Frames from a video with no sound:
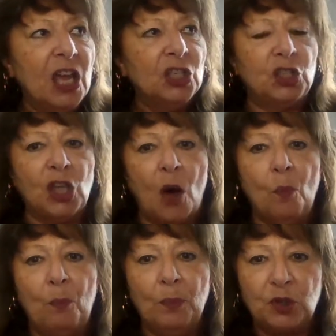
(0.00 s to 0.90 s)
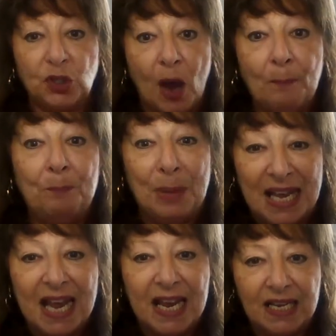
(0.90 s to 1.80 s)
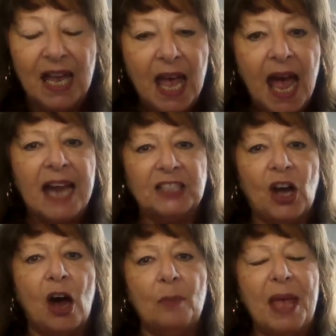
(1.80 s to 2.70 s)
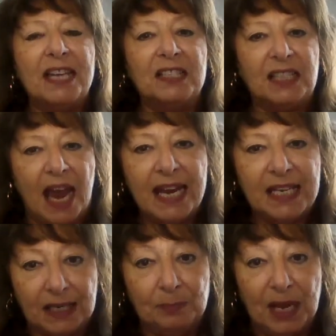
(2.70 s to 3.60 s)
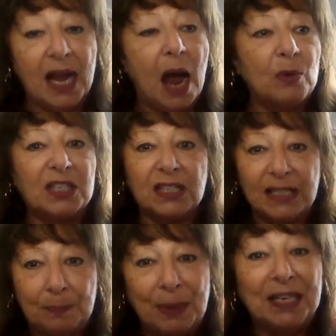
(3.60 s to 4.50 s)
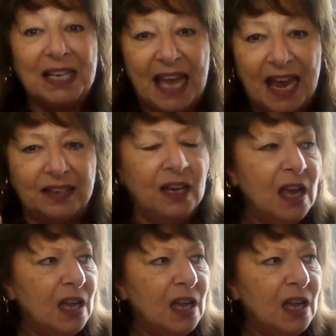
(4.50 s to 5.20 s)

some being had come and taken me. I was sleeping again.